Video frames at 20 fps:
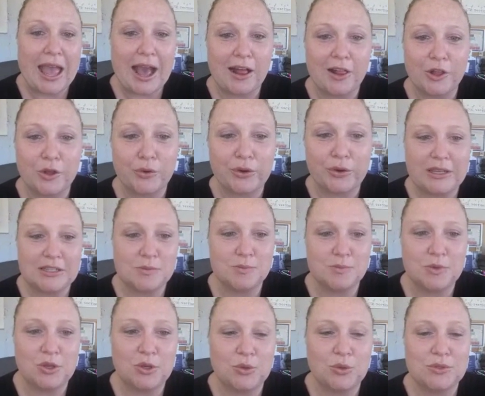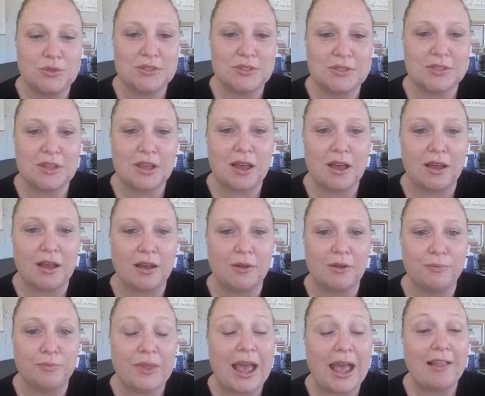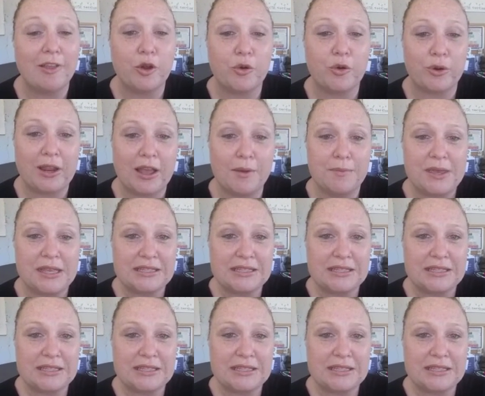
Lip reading: Allegria's Muse, Allegria